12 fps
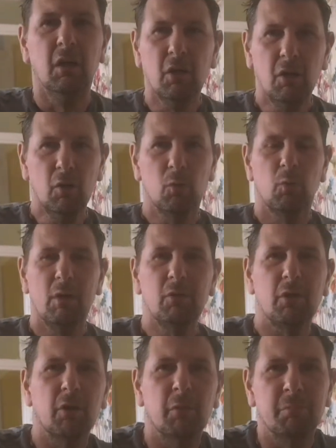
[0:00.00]
Hello,
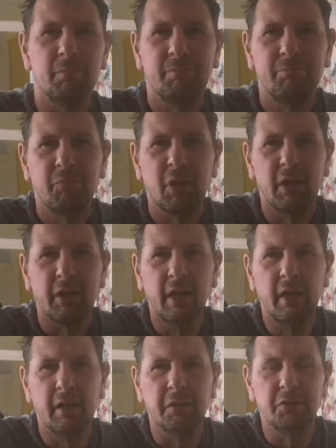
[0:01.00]
welcome
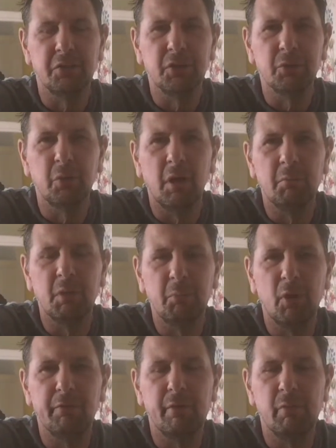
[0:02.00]
again to the
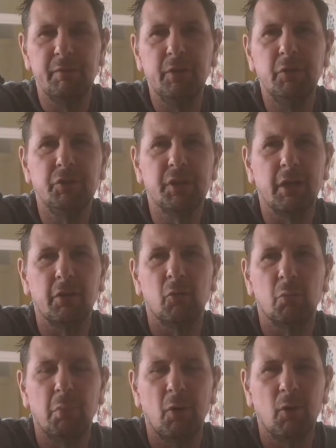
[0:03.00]
Perfect Review channel.
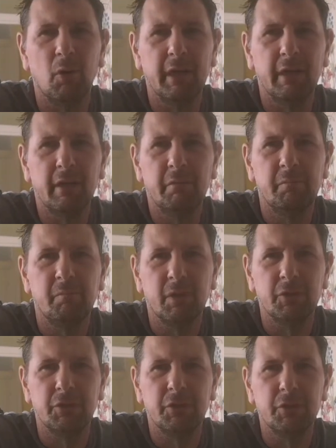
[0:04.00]
Paul here,
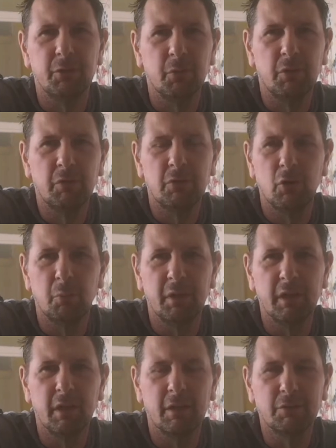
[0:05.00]
as usual,
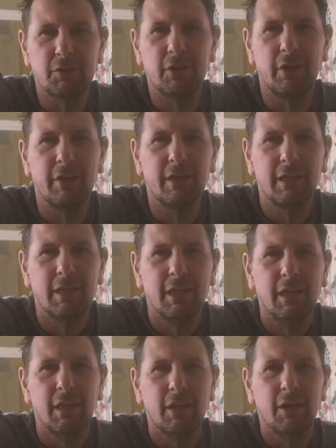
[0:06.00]
nobody else.
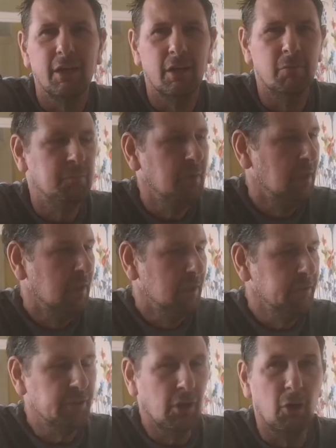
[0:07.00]

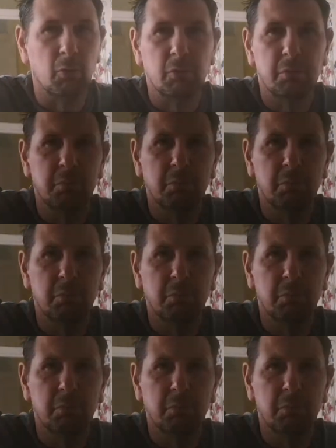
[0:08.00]
So,